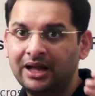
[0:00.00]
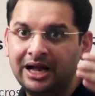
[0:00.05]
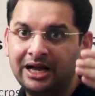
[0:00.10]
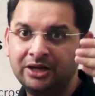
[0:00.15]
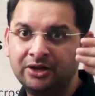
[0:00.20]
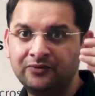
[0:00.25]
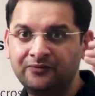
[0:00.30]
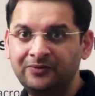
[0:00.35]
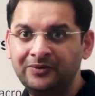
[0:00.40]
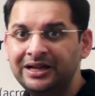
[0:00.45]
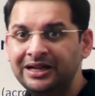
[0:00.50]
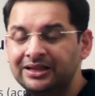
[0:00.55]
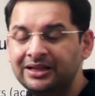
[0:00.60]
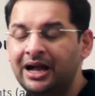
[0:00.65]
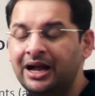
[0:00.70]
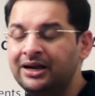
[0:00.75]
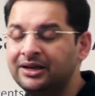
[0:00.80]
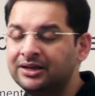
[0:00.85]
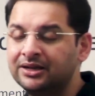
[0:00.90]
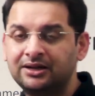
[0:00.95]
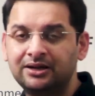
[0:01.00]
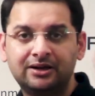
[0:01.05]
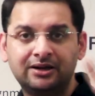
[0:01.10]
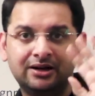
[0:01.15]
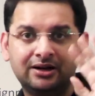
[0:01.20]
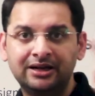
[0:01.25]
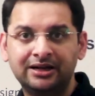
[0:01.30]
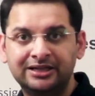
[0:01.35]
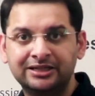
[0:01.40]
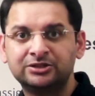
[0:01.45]
and you feel that
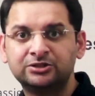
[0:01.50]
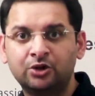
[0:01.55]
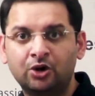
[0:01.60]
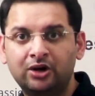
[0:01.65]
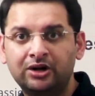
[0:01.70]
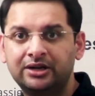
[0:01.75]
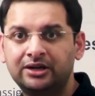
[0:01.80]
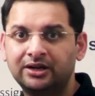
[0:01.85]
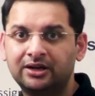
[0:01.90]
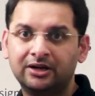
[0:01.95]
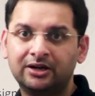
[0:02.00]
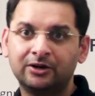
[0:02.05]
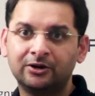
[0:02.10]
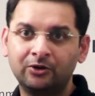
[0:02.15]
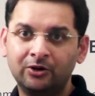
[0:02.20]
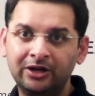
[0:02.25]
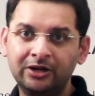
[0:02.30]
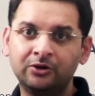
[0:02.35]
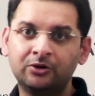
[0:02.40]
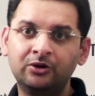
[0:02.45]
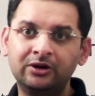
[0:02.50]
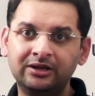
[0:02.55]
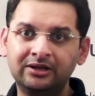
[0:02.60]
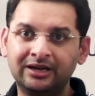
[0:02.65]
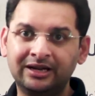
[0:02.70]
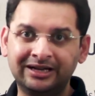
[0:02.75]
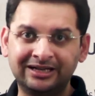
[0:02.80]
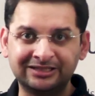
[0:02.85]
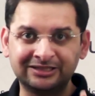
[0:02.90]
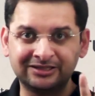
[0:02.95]
it is not going
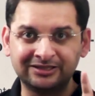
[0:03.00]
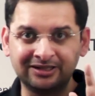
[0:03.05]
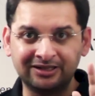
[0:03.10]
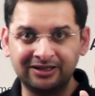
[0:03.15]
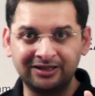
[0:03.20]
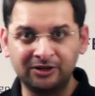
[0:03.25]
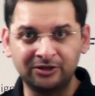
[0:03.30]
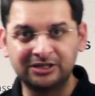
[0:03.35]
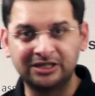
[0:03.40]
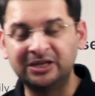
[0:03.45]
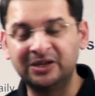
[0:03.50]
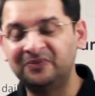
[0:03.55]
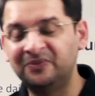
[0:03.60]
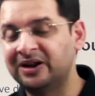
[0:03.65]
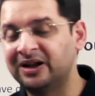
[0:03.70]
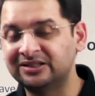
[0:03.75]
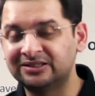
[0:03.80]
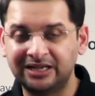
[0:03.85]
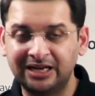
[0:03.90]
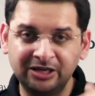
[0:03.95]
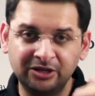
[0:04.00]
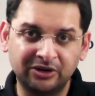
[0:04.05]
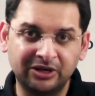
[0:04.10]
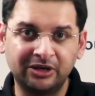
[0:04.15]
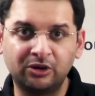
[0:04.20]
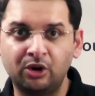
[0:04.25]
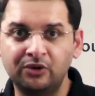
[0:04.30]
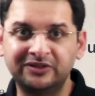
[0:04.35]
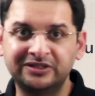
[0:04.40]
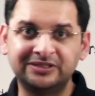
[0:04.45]
good, it is on the difficult side, you
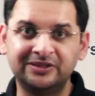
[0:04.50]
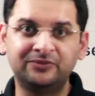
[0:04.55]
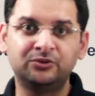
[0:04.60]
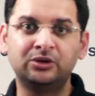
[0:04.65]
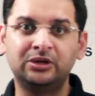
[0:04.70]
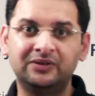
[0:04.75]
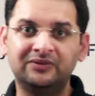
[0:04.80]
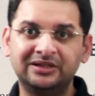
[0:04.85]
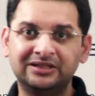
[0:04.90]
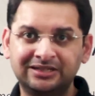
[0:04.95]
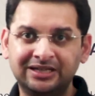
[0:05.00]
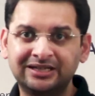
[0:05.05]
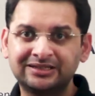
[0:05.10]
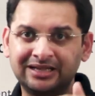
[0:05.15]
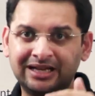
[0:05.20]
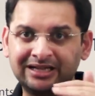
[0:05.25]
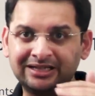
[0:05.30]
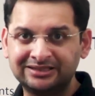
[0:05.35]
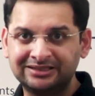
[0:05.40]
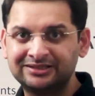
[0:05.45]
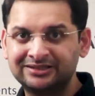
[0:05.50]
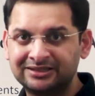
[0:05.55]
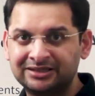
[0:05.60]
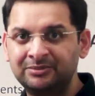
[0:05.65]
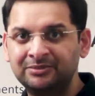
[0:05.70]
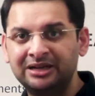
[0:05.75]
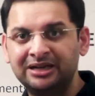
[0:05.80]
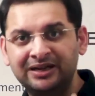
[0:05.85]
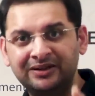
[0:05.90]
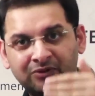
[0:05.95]
can always shift to level 6, and
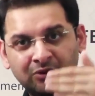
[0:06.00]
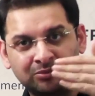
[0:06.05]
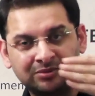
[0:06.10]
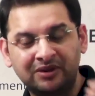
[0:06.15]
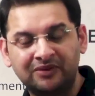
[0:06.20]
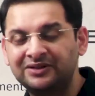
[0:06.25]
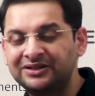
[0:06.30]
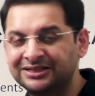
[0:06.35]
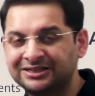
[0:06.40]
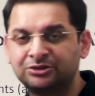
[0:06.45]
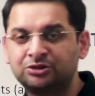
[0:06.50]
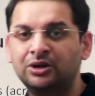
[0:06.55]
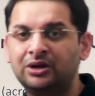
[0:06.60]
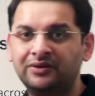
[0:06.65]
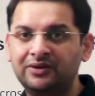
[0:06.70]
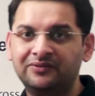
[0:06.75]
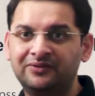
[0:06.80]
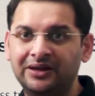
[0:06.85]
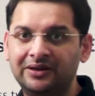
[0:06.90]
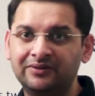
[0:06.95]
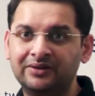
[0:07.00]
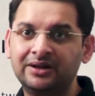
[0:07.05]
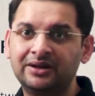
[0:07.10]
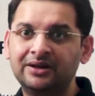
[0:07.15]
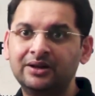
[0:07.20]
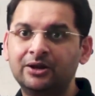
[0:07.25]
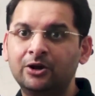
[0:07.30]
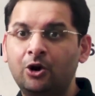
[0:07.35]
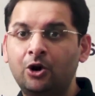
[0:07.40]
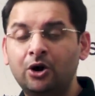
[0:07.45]
similarly from level 6 to level 5.
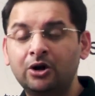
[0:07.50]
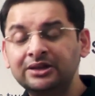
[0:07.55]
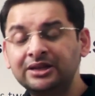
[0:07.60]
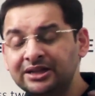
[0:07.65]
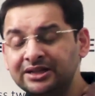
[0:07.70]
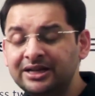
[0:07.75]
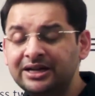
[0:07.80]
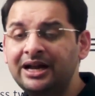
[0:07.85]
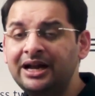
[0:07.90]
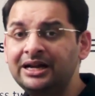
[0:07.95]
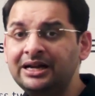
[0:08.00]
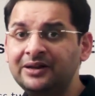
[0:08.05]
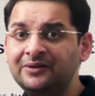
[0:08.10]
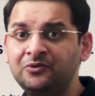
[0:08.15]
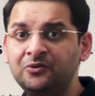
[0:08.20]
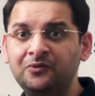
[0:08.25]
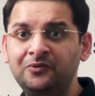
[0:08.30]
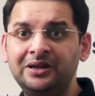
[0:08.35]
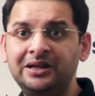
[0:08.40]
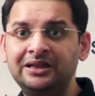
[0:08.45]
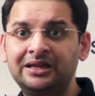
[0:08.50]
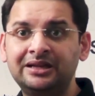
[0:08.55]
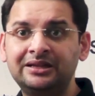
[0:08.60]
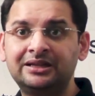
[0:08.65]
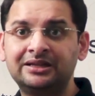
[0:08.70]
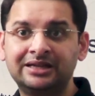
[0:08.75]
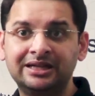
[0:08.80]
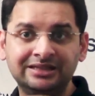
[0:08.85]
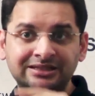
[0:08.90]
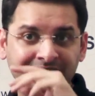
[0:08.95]
On the other hand, if you feel
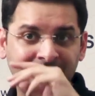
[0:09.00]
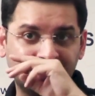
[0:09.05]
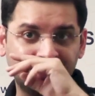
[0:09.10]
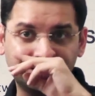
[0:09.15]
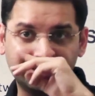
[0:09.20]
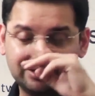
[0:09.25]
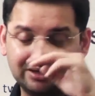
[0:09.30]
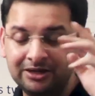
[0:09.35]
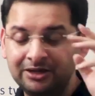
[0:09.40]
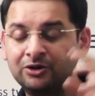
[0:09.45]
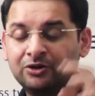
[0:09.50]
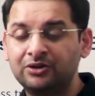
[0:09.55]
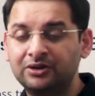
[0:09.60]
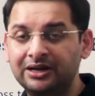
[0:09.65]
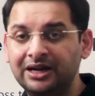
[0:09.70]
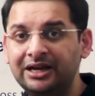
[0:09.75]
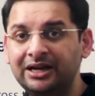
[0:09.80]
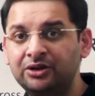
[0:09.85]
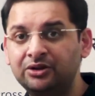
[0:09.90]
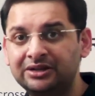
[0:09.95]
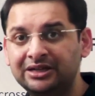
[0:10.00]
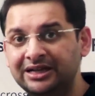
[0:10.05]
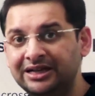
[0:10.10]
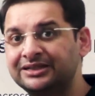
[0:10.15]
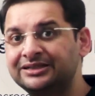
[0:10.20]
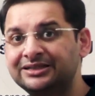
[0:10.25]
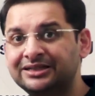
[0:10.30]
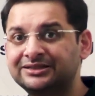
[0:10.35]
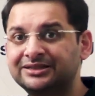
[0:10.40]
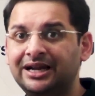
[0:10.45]
that the things are really on the
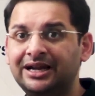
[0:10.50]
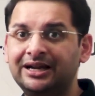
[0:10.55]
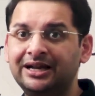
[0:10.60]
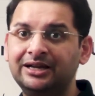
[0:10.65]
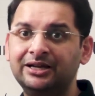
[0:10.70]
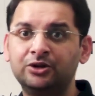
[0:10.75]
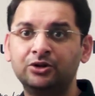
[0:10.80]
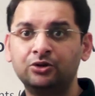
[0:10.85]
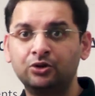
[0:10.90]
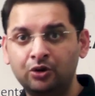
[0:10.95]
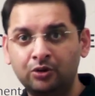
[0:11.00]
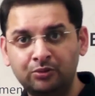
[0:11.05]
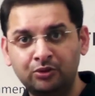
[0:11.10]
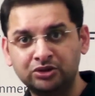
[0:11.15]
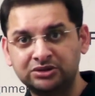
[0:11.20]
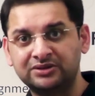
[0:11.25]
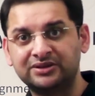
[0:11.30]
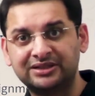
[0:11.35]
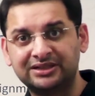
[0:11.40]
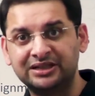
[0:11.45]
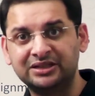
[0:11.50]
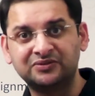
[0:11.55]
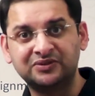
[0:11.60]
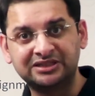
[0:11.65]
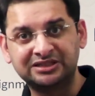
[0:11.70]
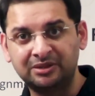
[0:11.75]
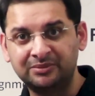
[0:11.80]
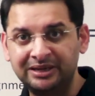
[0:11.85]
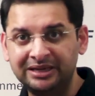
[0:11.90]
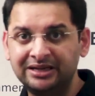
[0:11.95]
easier side and you know most of the things
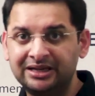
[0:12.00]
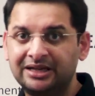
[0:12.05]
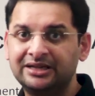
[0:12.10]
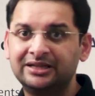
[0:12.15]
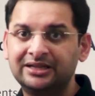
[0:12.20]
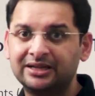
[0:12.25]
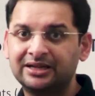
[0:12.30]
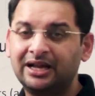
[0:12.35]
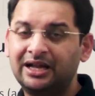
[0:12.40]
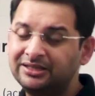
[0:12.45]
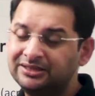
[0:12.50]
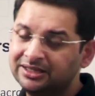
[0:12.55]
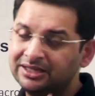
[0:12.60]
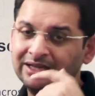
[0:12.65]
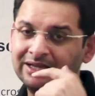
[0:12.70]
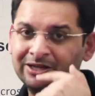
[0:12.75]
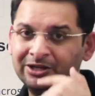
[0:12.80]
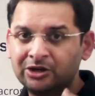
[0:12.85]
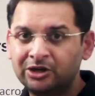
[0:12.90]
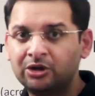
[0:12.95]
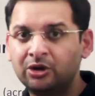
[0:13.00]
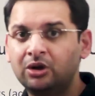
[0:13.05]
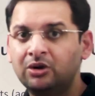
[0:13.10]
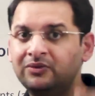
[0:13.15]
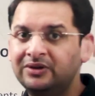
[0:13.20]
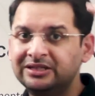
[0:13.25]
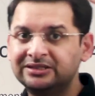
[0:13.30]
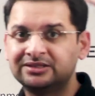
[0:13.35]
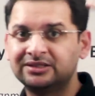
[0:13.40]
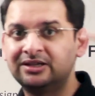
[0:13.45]
which are being done in the class, you can
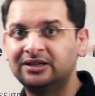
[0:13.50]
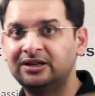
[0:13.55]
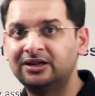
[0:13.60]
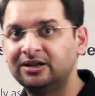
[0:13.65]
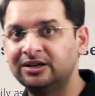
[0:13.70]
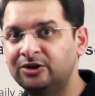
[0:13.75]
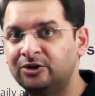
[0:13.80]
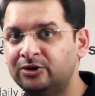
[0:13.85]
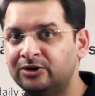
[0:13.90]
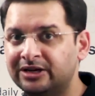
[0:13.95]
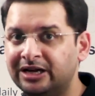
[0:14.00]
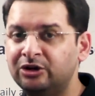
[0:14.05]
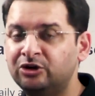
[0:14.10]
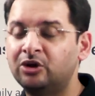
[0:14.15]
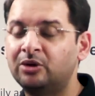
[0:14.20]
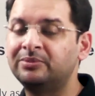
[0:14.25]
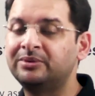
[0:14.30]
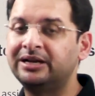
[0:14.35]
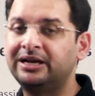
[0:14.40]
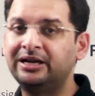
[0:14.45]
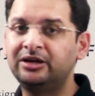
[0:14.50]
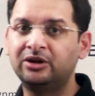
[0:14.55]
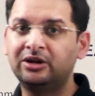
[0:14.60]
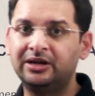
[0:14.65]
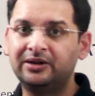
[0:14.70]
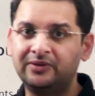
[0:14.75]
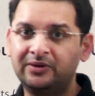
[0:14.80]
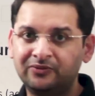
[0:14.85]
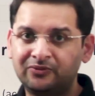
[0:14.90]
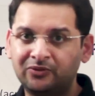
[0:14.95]
always try to upgrade
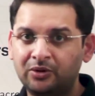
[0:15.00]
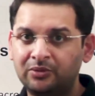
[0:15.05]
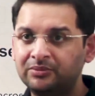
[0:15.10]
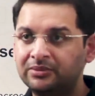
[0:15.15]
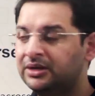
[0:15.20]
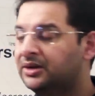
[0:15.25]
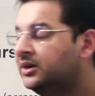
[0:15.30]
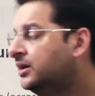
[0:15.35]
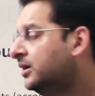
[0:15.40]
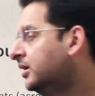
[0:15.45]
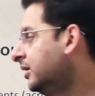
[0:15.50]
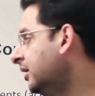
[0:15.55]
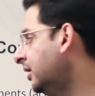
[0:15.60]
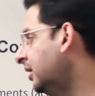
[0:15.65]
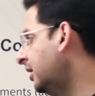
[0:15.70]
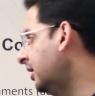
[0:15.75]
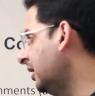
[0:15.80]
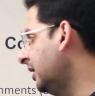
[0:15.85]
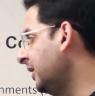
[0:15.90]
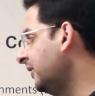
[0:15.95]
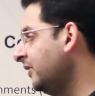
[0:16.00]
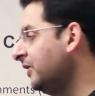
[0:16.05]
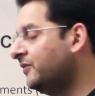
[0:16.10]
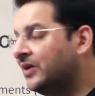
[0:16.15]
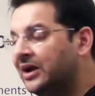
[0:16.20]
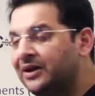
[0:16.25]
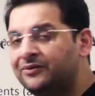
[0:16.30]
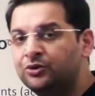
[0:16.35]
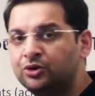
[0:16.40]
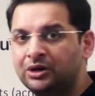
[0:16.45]
your level from level
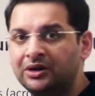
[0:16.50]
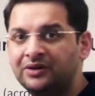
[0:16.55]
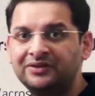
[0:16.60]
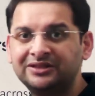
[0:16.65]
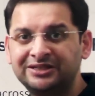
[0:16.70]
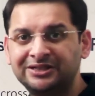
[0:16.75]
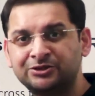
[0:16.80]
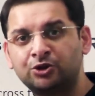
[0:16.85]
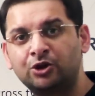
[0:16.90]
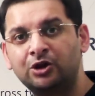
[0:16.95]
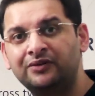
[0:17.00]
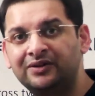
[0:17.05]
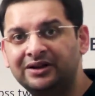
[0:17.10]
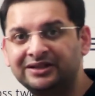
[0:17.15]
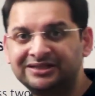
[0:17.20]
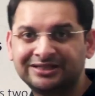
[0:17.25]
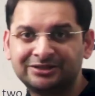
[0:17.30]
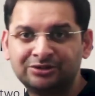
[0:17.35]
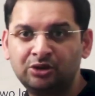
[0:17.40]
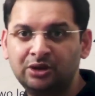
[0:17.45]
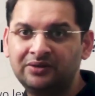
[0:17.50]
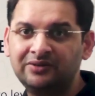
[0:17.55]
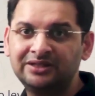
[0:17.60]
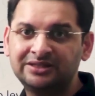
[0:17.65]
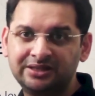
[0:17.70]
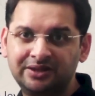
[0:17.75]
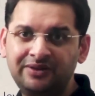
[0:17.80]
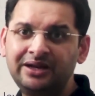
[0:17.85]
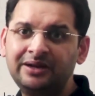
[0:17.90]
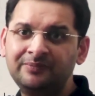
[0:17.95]
5 to level 6 or level 6 to level
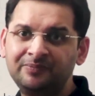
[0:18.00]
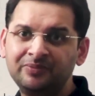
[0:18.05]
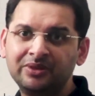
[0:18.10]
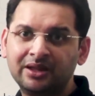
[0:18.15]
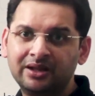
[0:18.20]
7